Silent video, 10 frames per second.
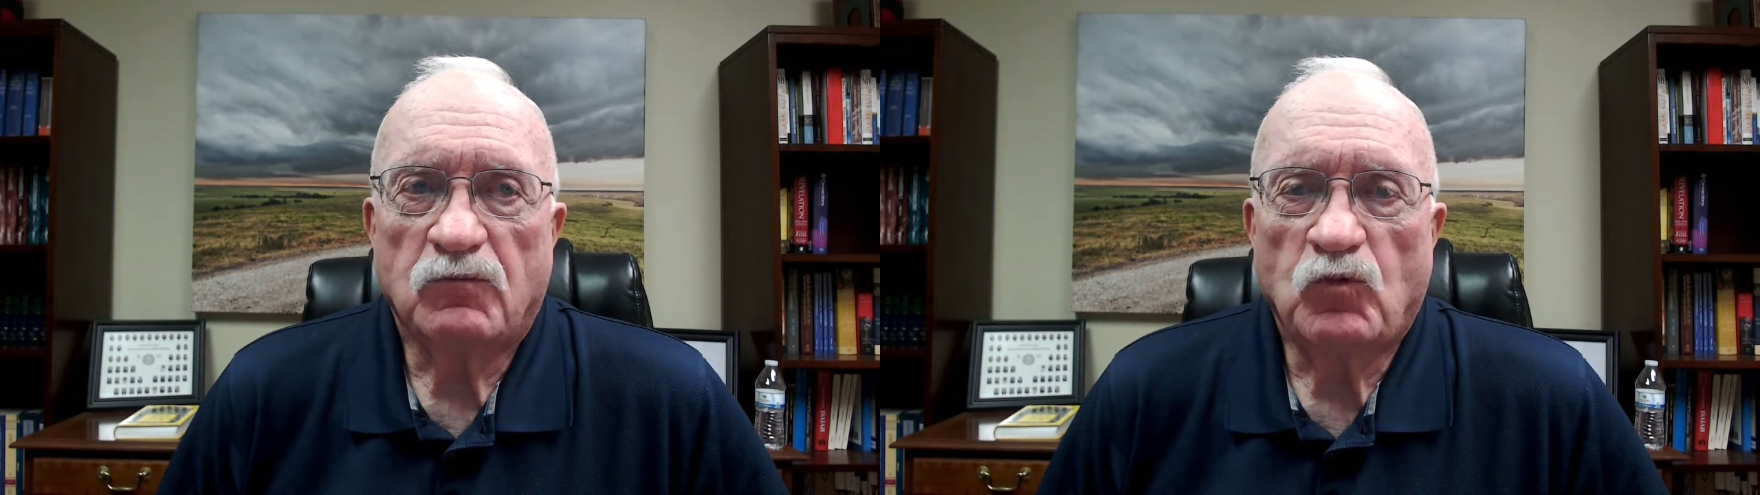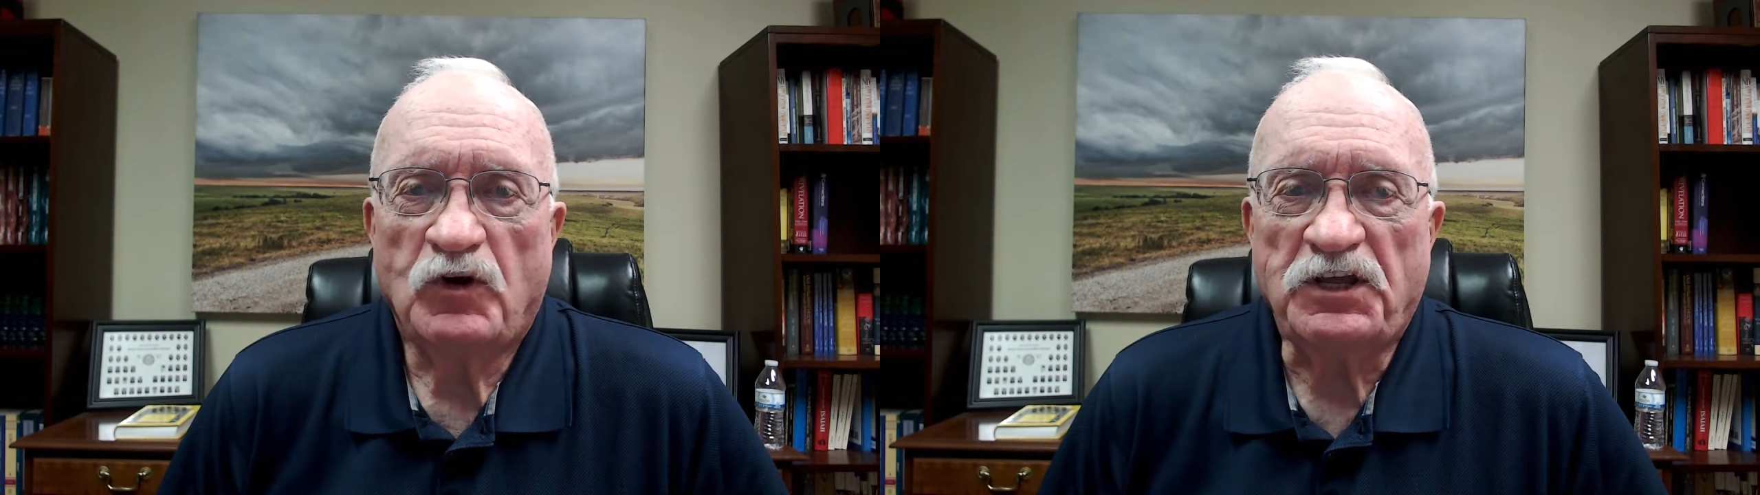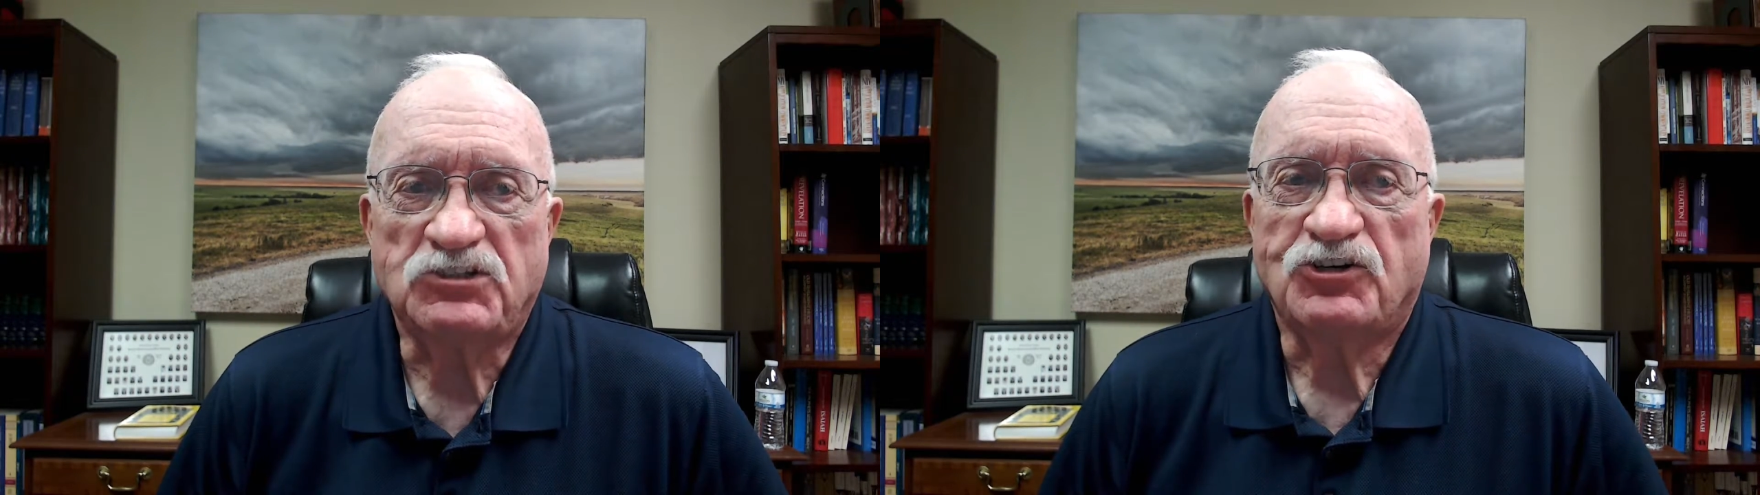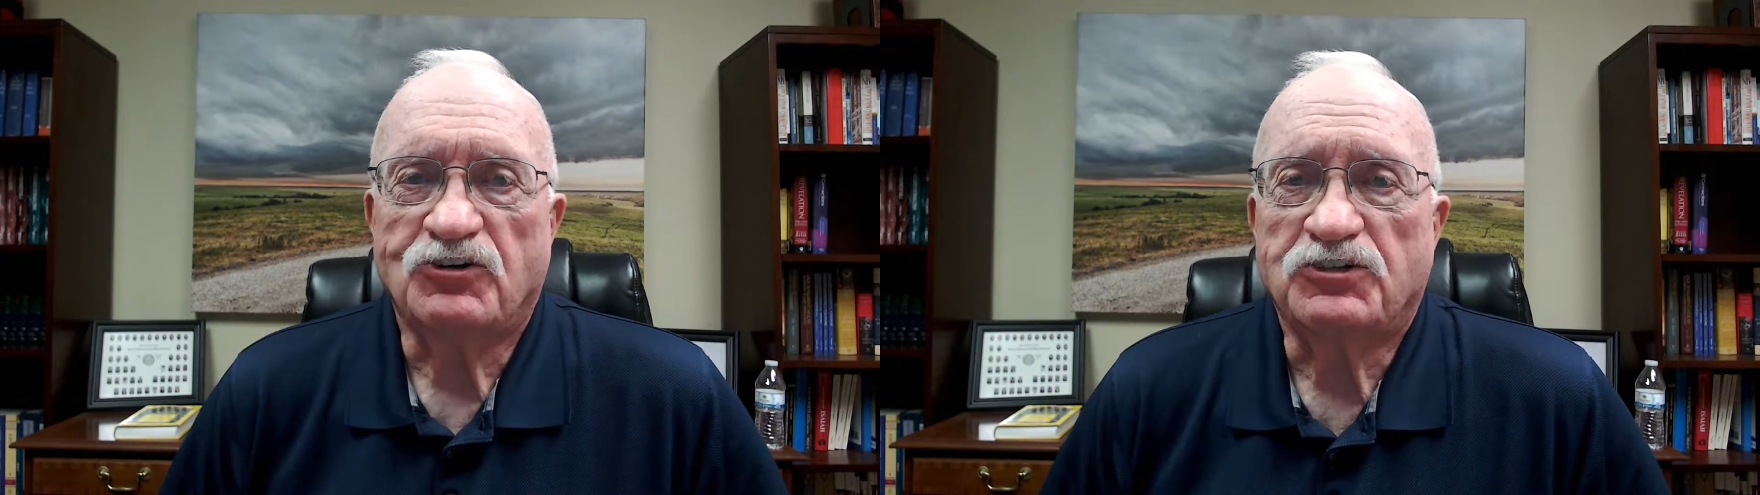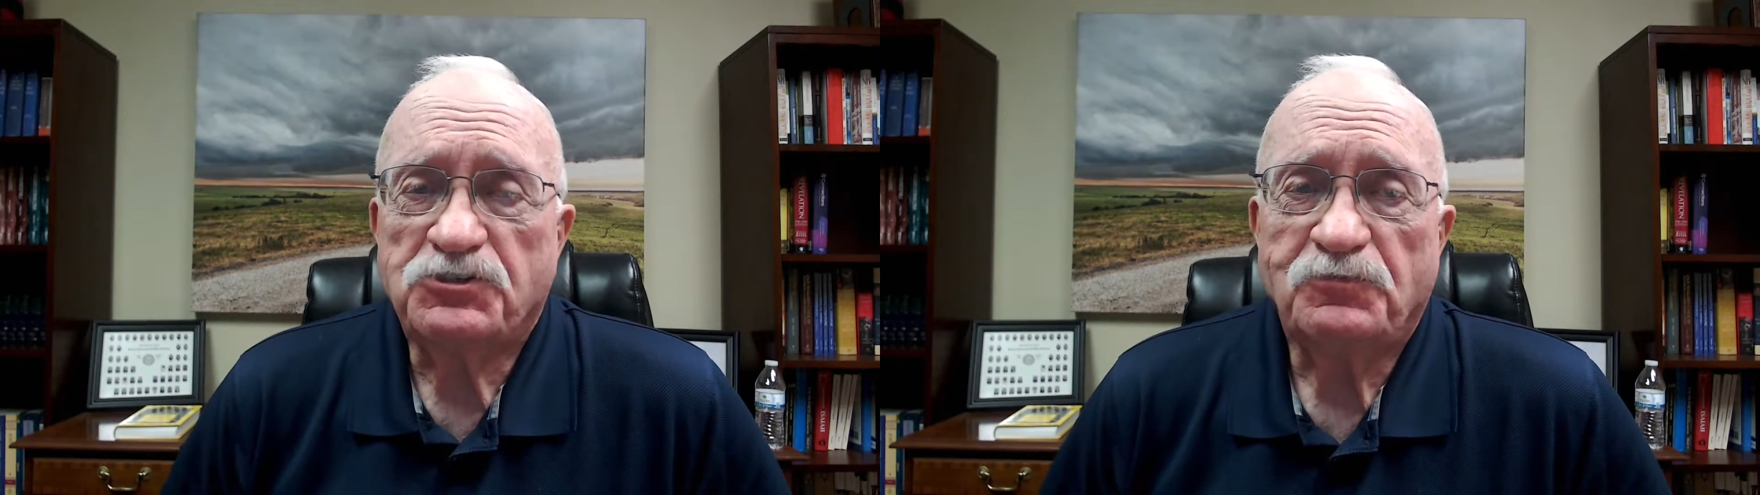Good morning,
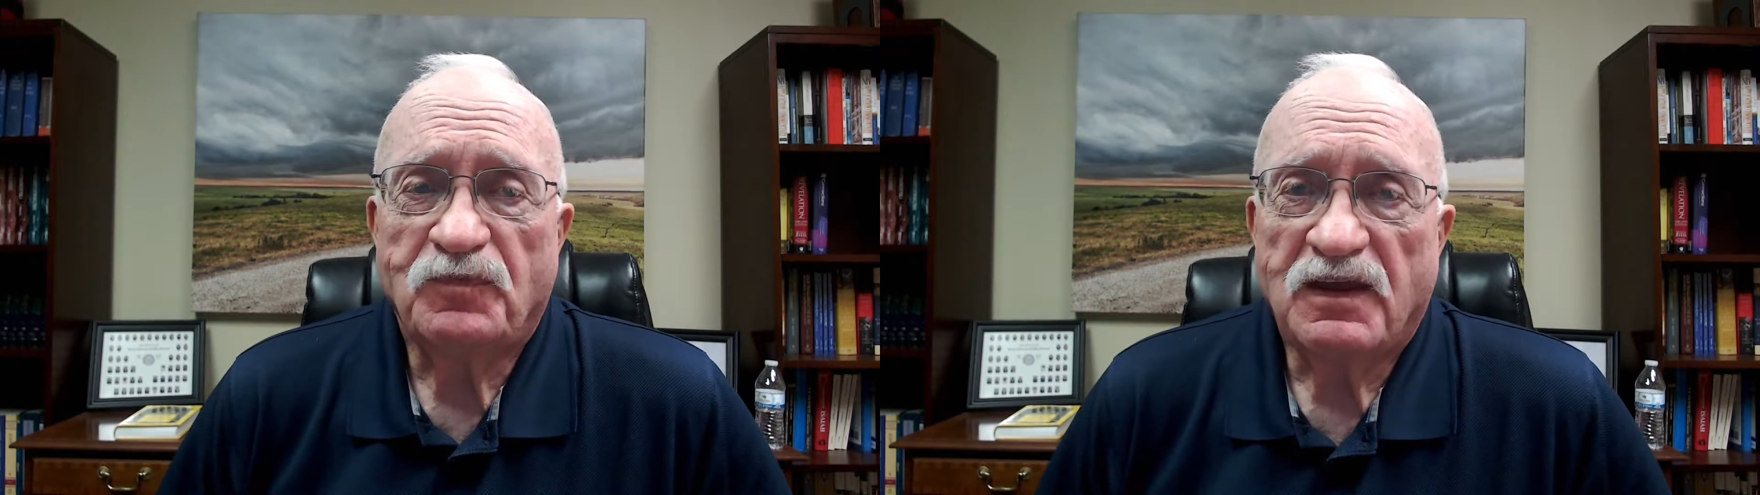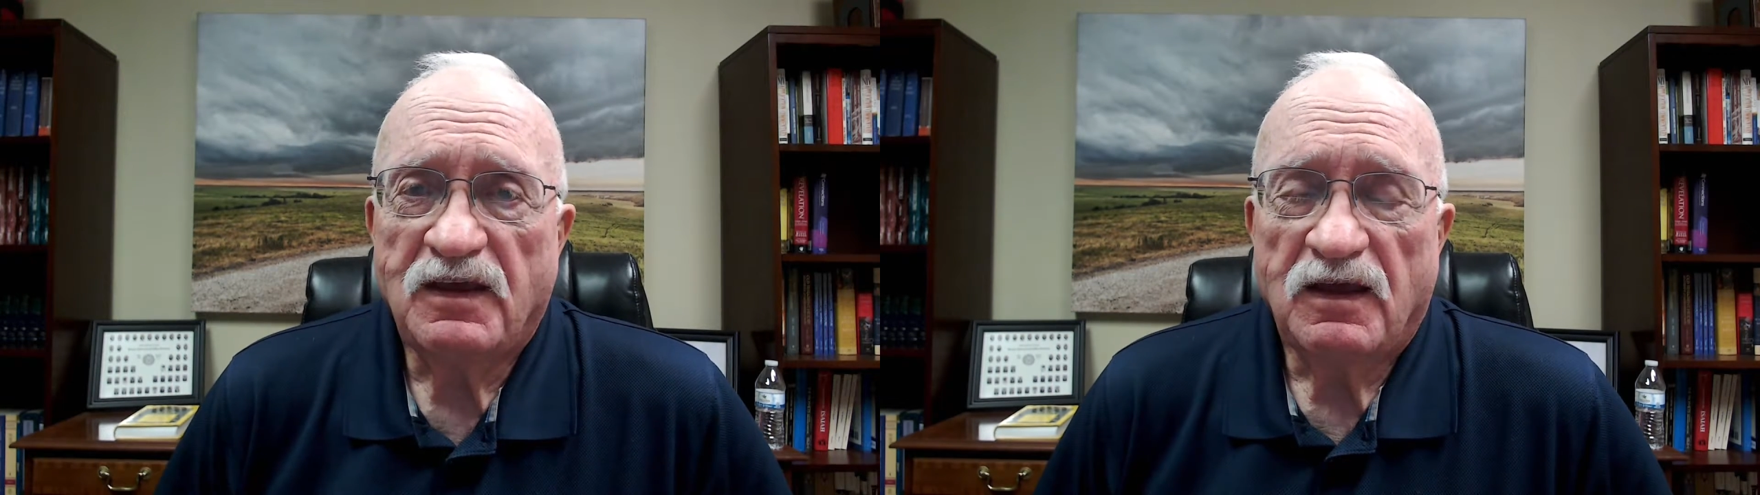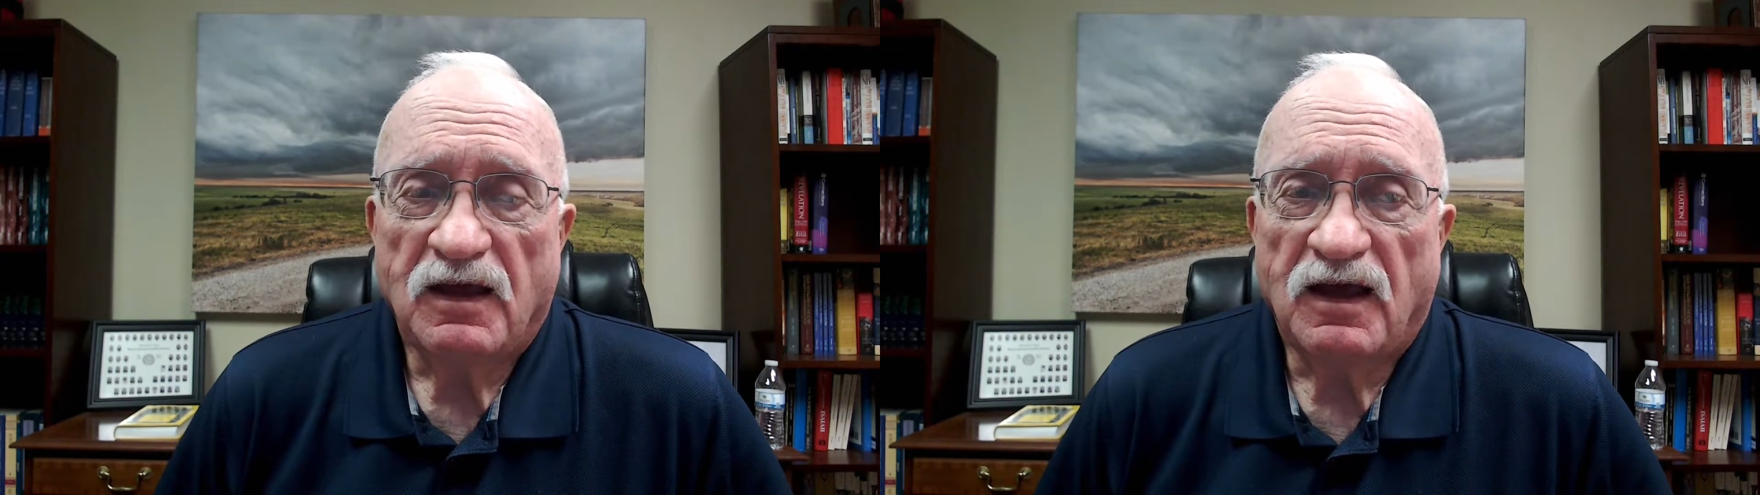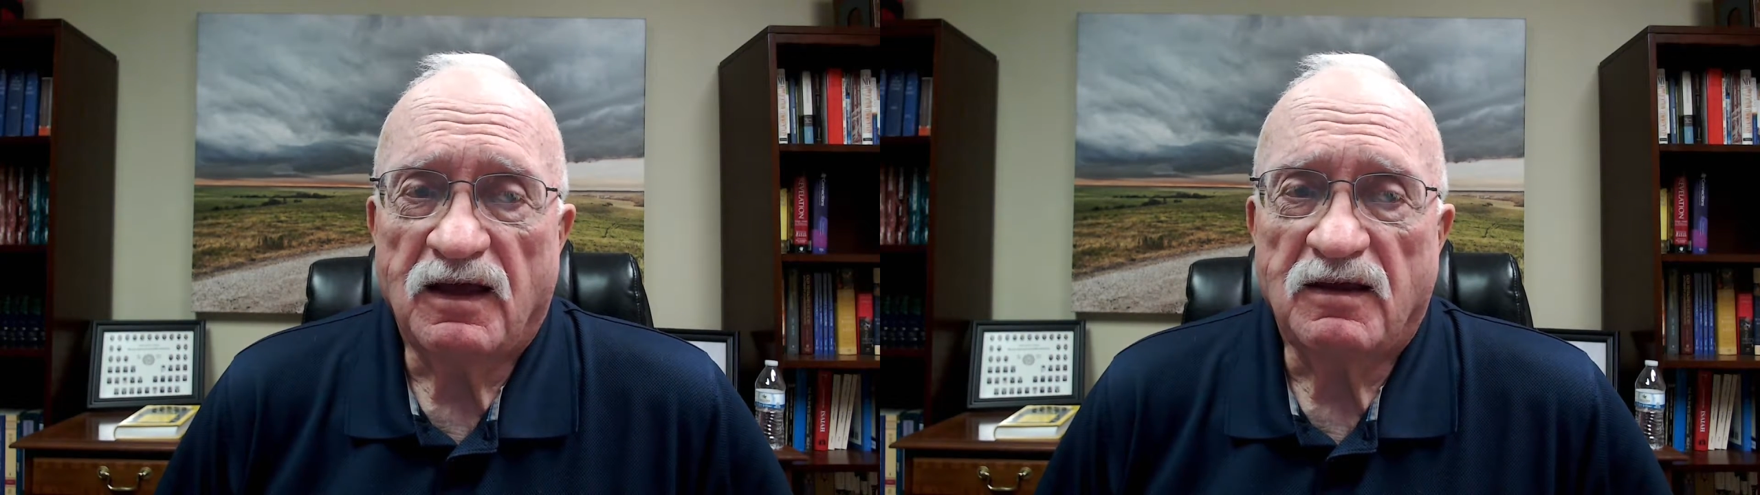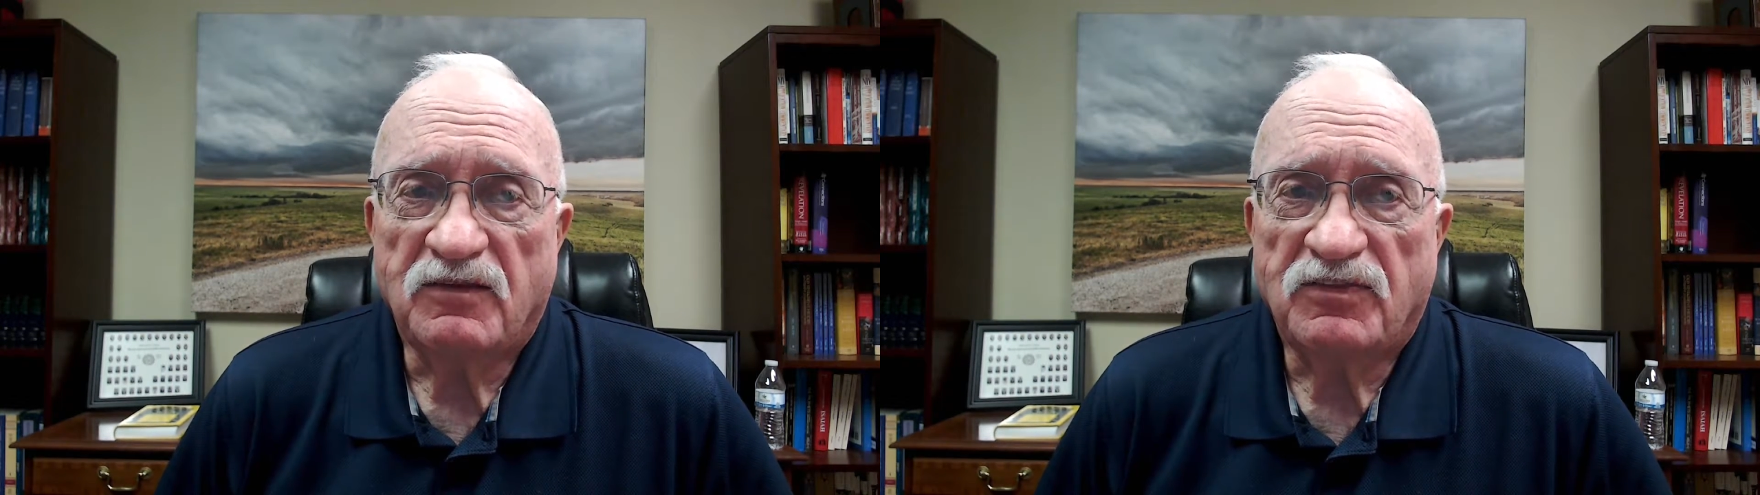church.
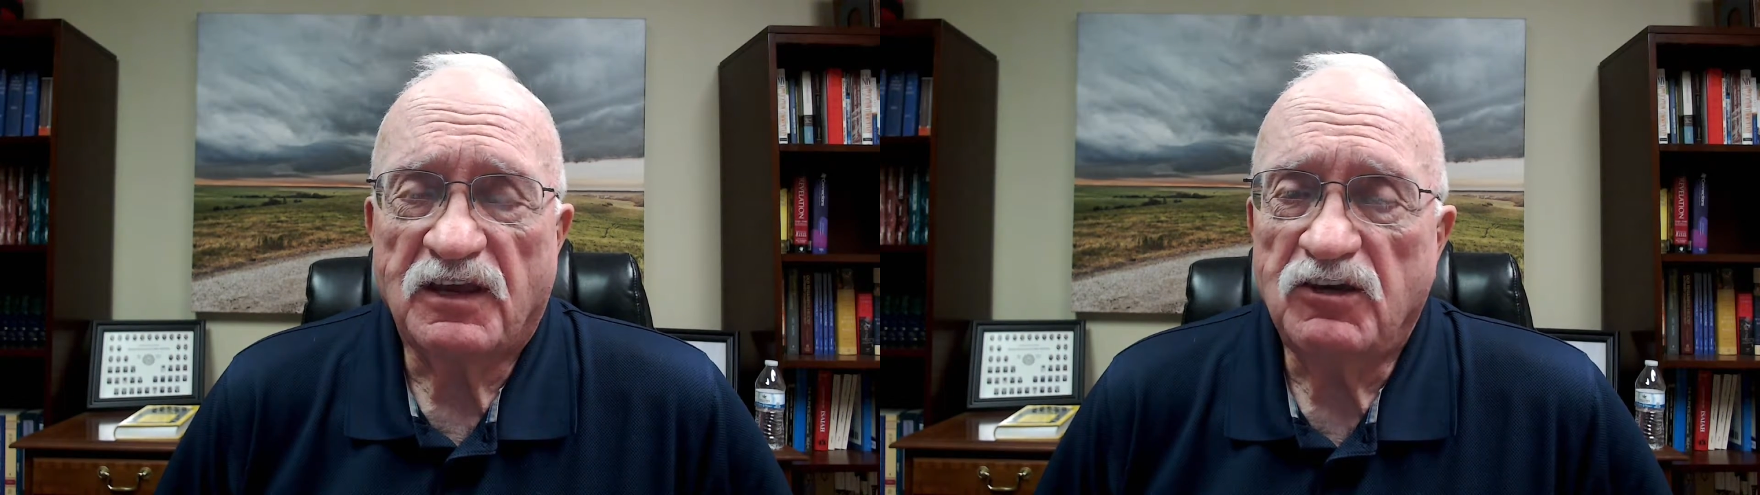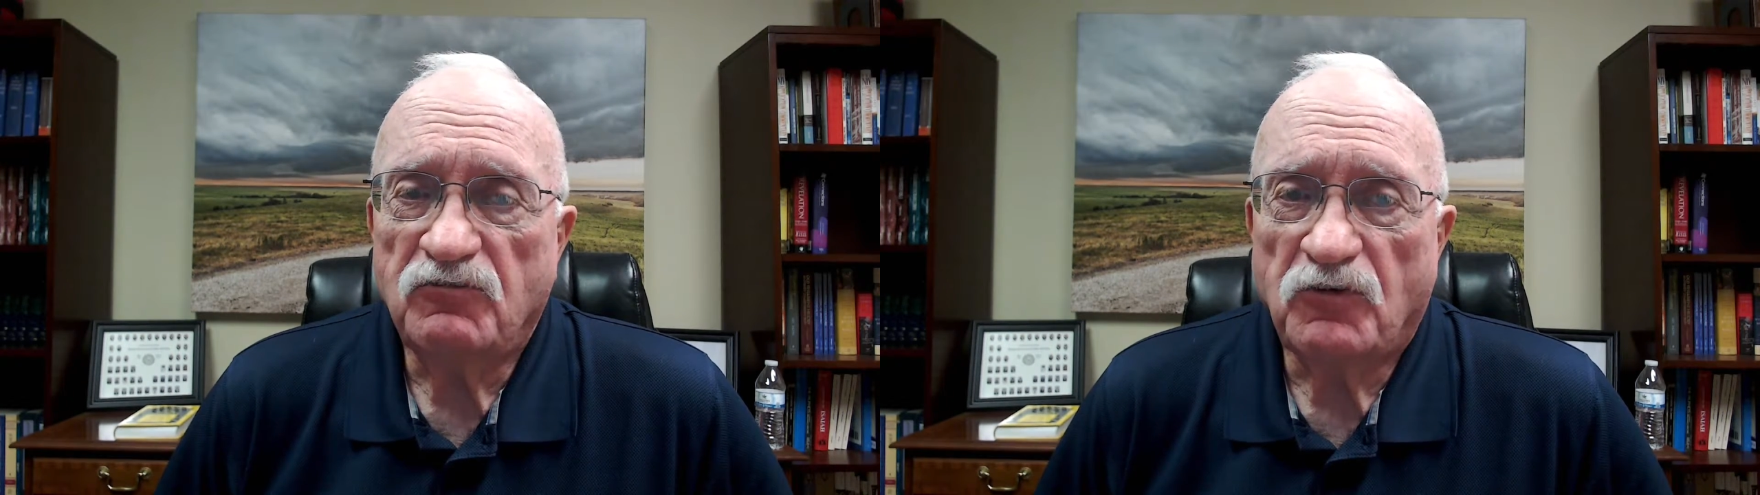Thank